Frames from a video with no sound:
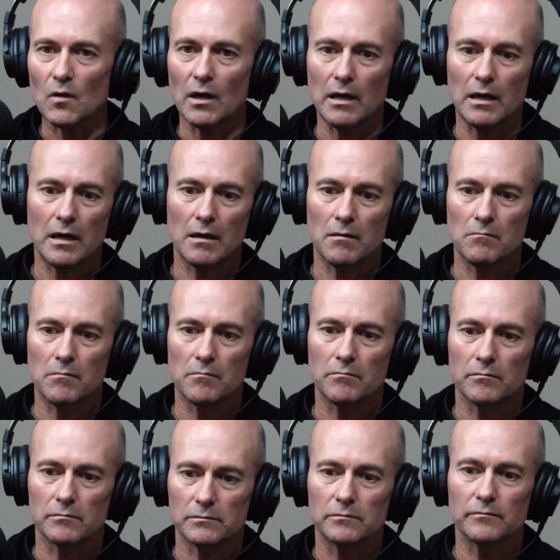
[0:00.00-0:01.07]
To
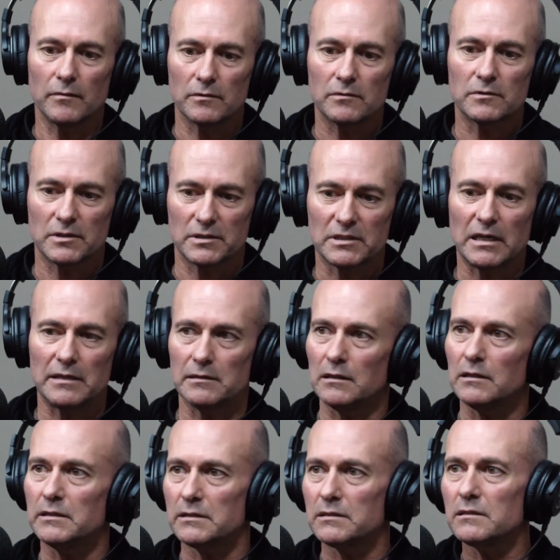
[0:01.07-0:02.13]
say the
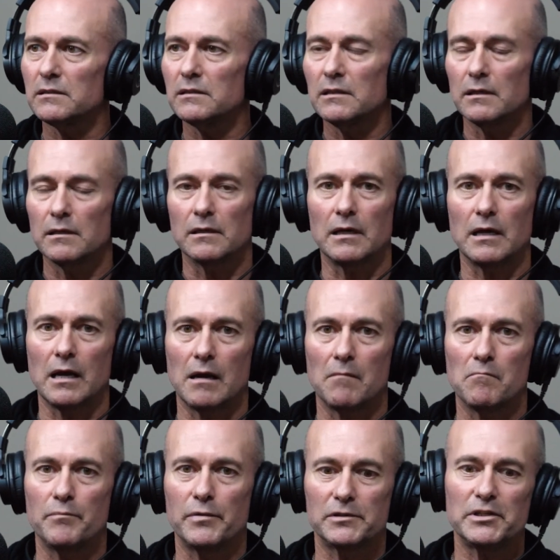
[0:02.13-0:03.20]
least.
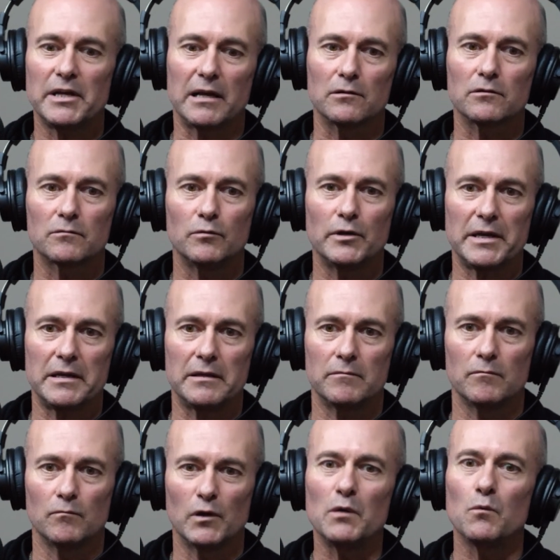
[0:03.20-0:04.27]
But yeah, look,
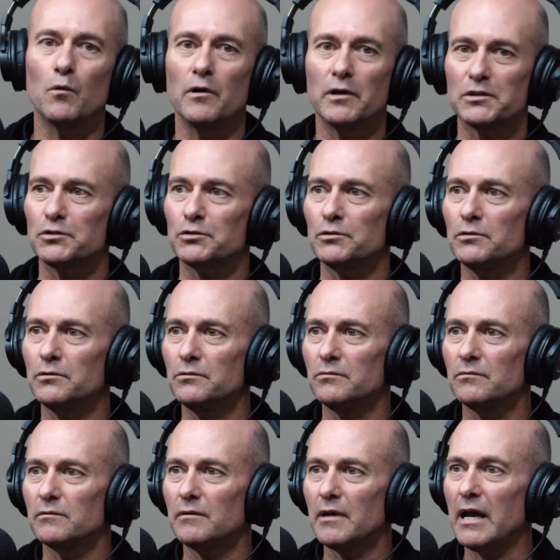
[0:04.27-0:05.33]
we worked through
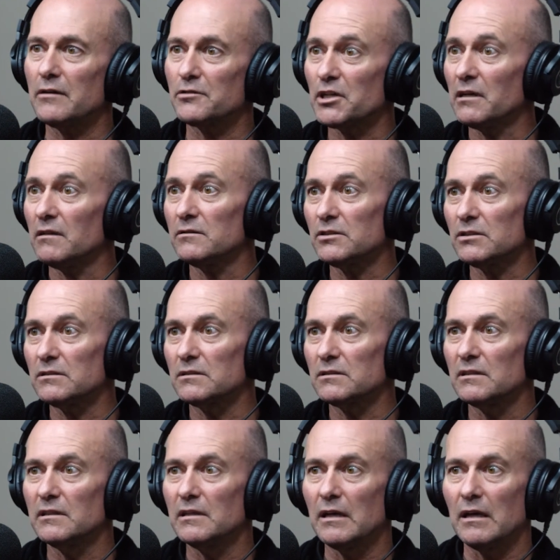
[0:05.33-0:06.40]
our challenges.
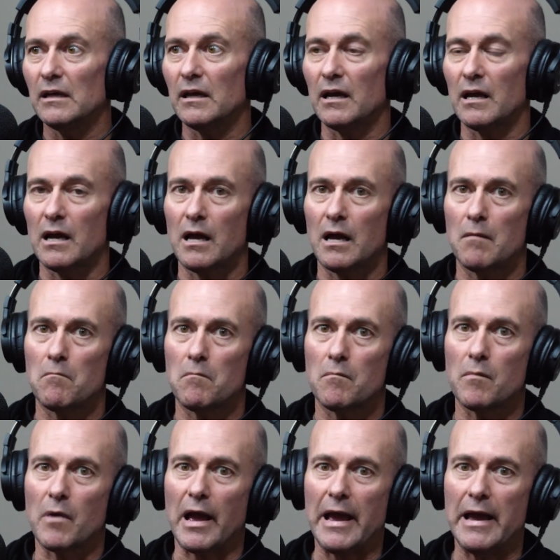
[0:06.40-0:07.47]
And